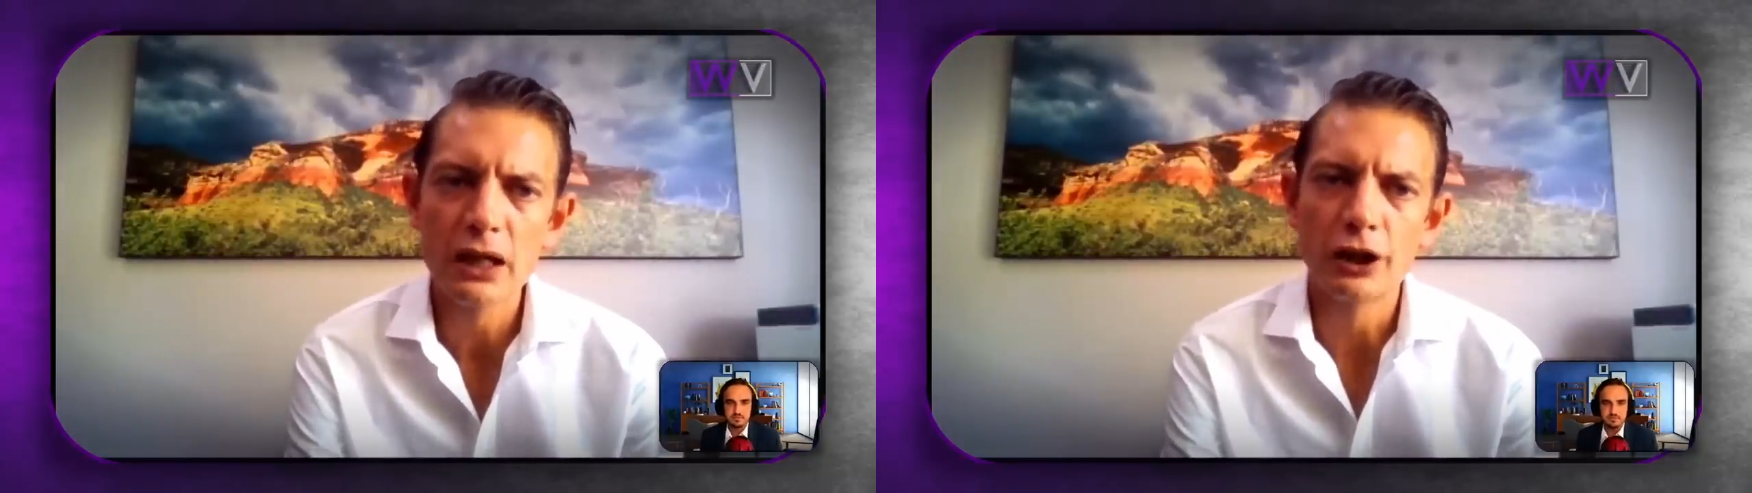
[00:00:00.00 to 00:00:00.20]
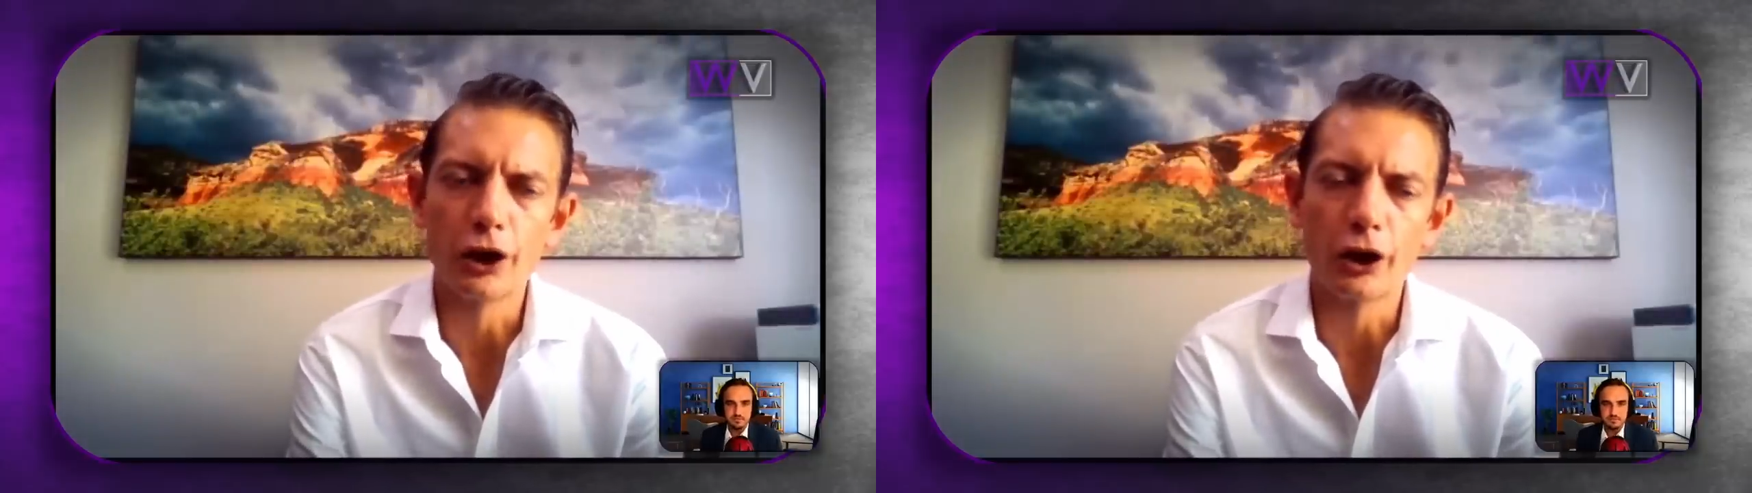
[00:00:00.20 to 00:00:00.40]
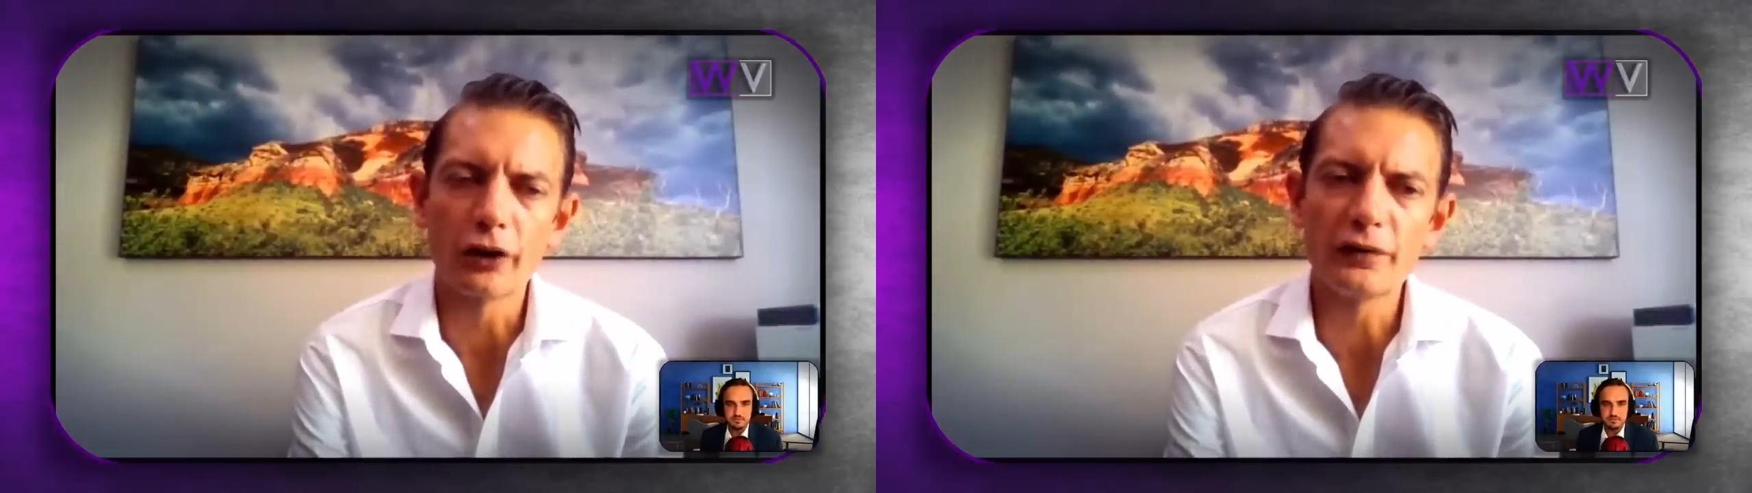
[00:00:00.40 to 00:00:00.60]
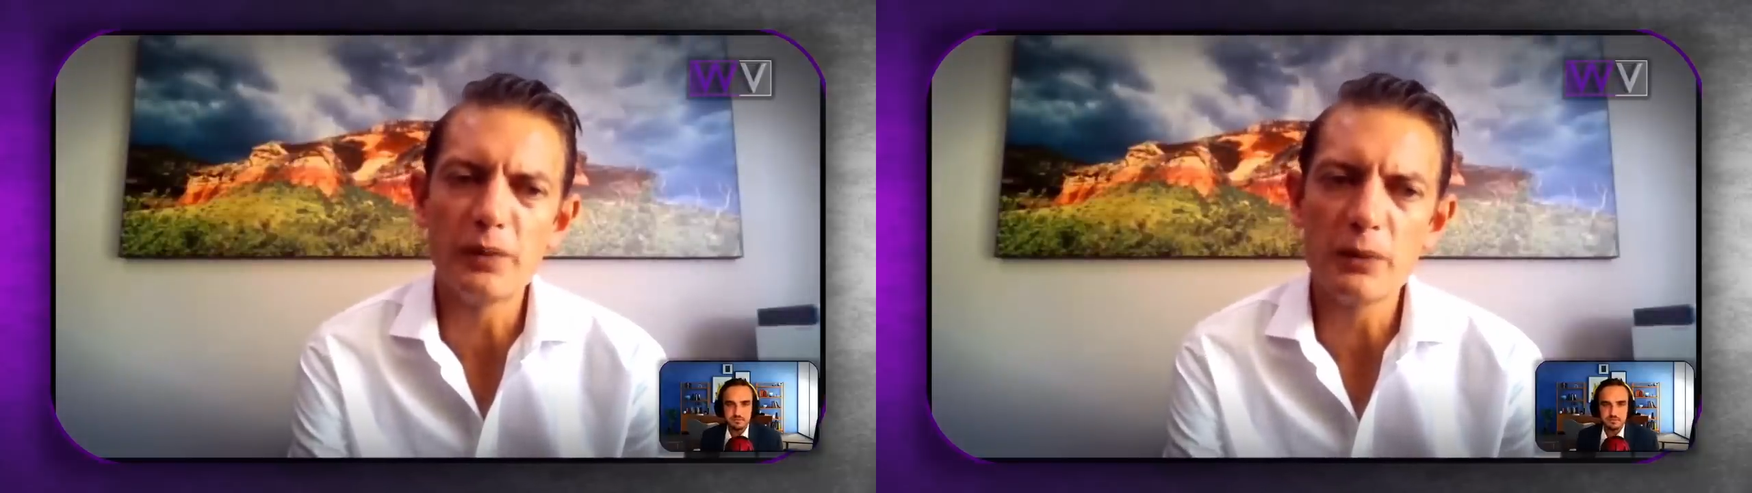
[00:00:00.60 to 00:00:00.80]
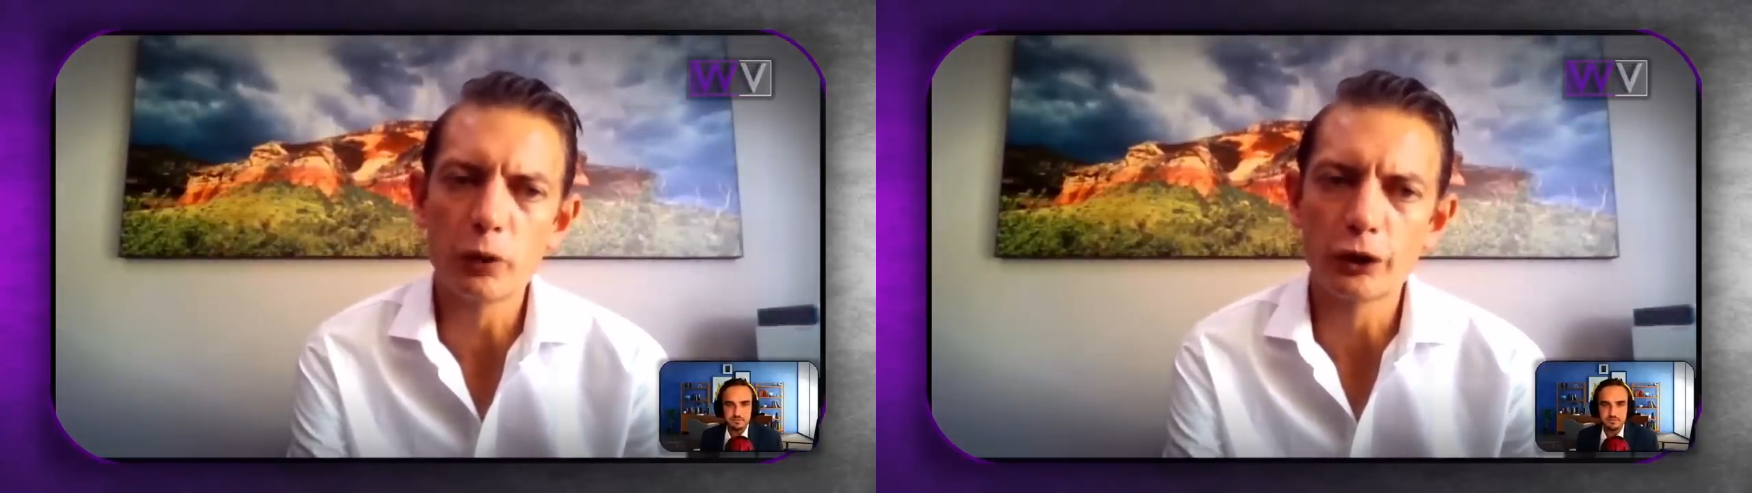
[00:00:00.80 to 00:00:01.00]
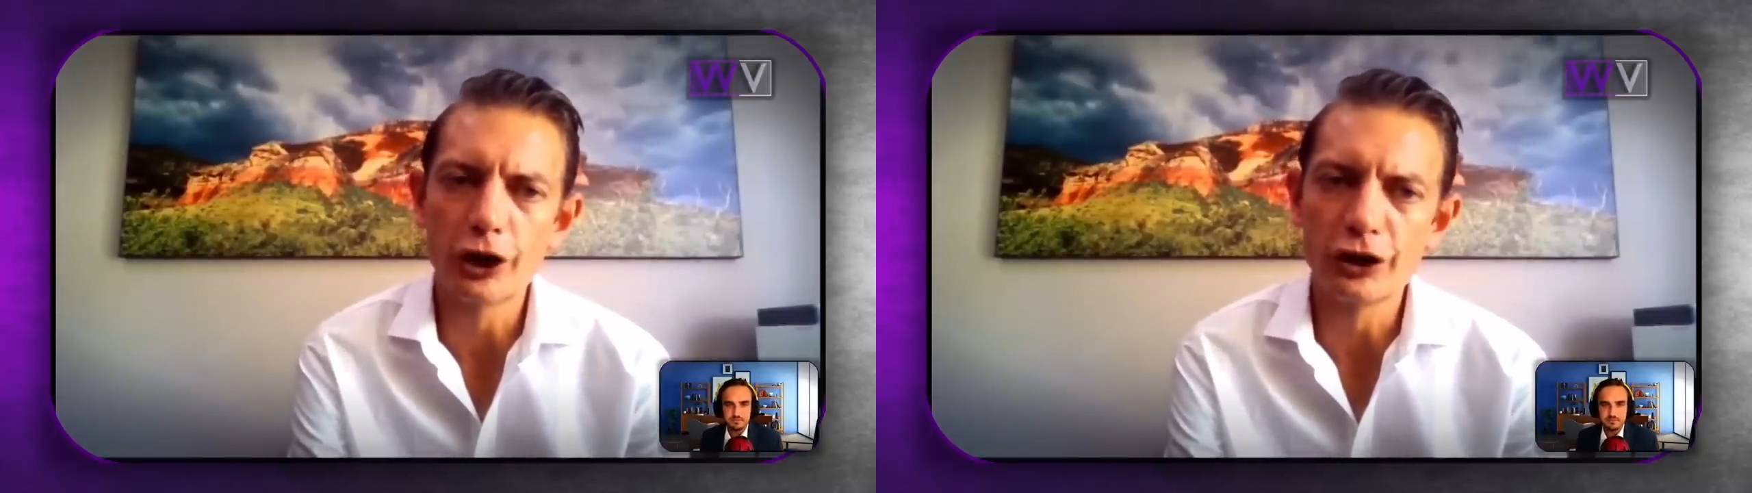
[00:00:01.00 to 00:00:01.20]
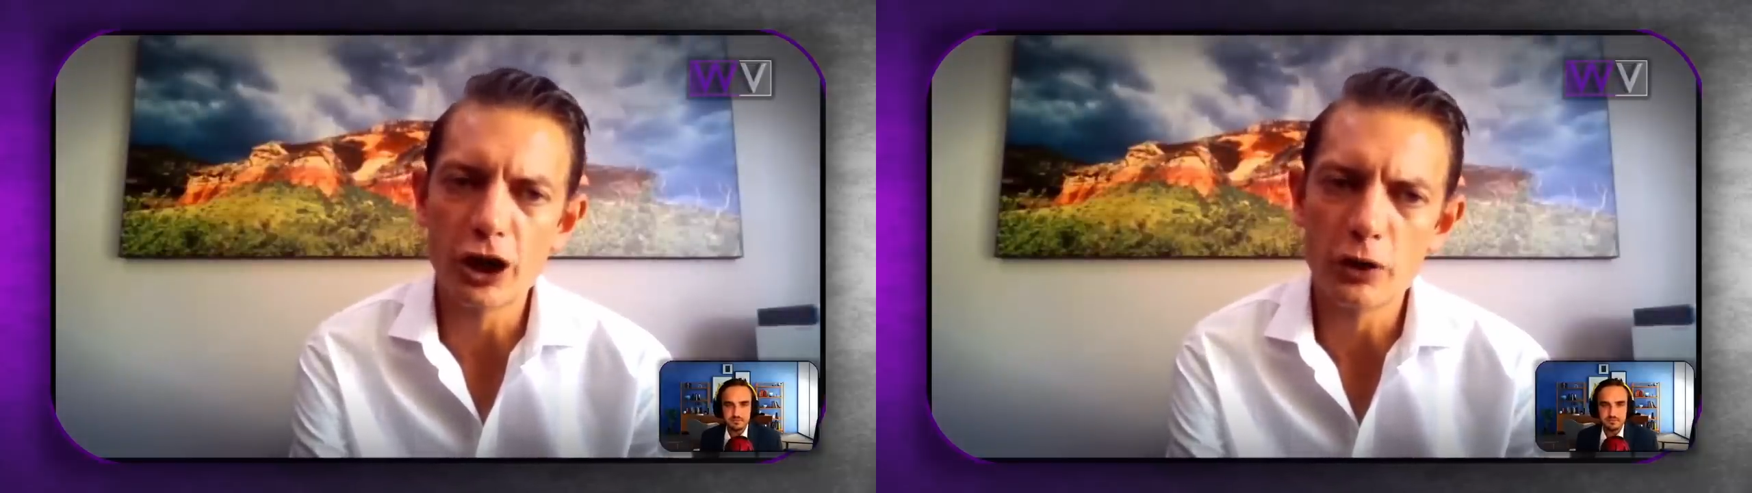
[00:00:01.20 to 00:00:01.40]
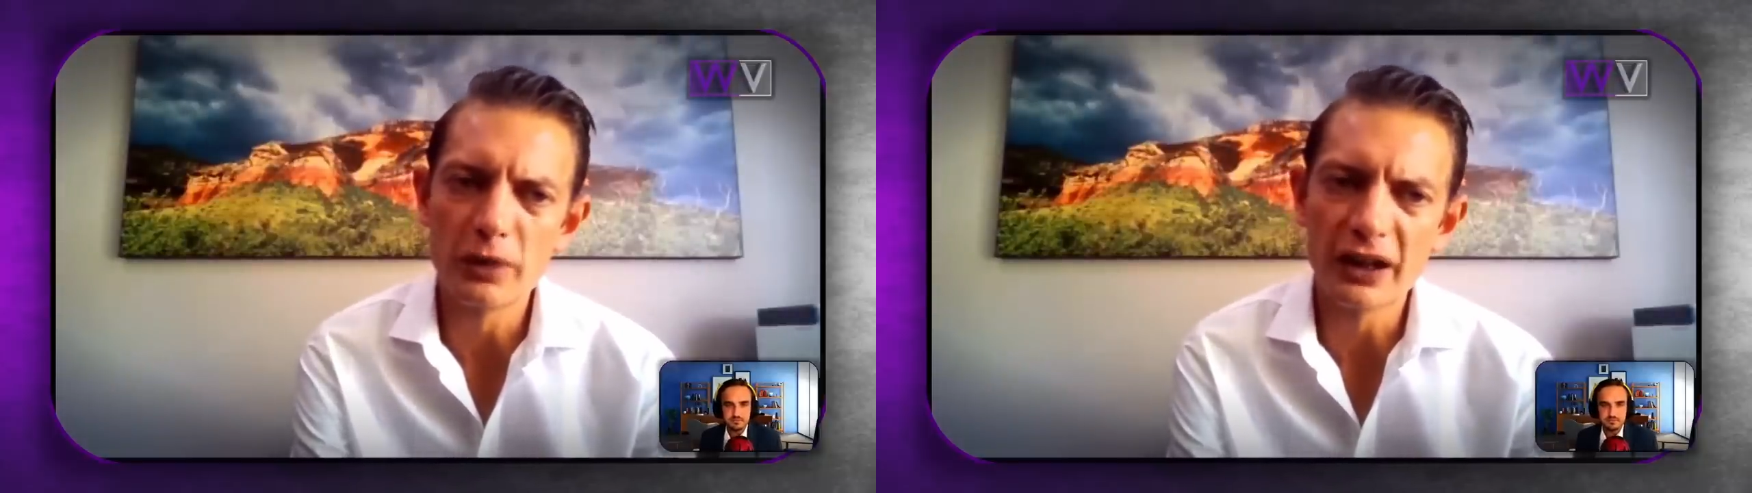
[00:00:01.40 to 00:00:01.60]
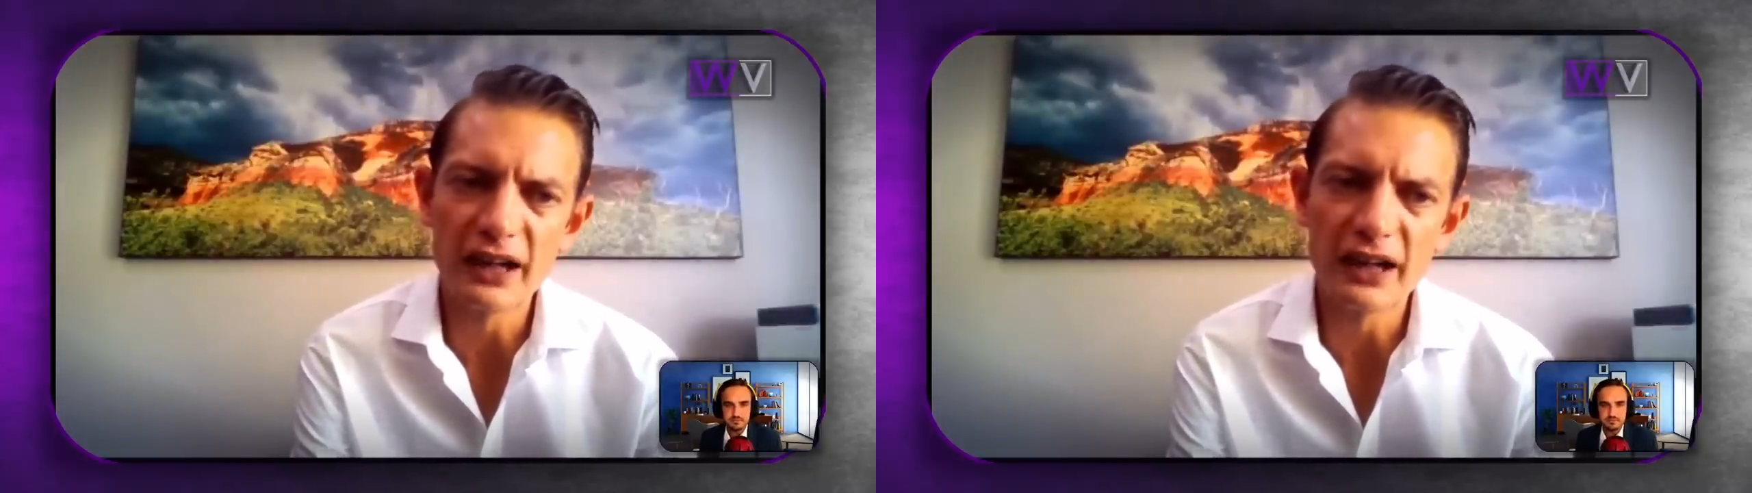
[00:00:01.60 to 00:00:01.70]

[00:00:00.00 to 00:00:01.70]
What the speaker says: Now, a lot of people don't know, but